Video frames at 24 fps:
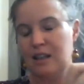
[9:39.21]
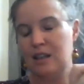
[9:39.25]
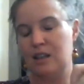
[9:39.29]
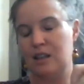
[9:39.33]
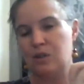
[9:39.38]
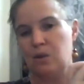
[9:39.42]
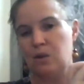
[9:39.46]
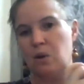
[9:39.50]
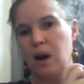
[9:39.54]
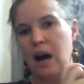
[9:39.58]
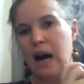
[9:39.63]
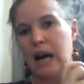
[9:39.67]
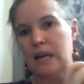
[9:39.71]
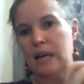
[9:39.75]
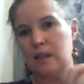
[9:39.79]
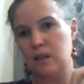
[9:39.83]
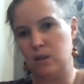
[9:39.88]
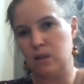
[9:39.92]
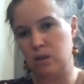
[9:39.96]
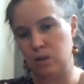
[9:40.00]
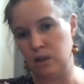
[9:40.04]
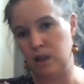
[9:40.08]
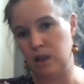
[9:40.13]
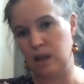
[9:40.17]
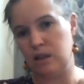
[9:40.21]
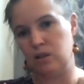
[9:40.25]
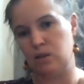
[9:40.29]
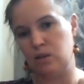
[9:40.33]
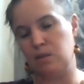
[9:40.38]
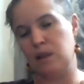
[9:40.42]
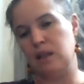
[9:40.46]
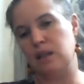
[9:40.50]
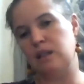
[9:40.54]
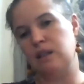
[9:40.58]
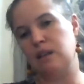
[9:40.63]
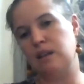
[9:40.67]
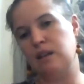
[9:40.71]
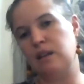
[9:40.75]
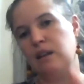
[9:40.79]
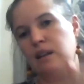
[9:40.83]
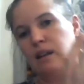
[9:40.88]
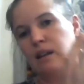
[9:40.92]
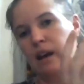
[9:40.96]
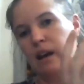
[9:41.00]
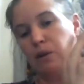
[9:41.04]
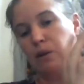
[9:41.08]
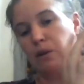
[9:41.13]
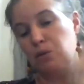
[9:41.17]
So as soon as
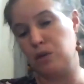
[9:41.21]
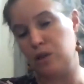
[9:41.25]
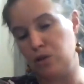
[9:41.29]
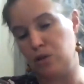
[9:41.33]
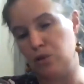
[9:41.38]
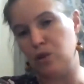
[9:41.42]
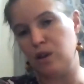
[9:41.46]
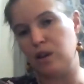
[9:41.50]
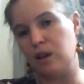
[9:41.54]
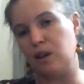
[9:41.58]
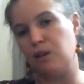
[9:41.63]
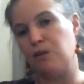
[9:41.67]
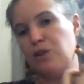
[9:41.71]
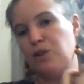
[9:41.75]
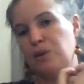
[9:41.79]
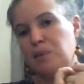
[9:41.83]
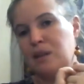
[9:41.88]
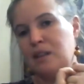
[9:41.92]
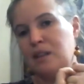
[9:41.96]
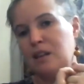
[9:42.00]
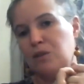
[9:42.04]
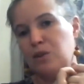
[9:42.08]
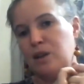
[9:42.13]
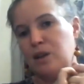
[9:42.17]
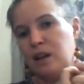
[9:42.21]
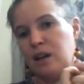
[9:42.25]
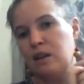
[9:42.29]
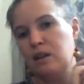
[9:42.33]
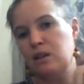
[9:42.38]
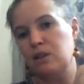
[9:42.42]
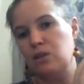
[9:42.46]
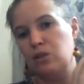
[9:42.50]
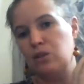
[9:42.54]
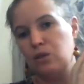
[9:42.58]
humanitarian are withdrawing from an area,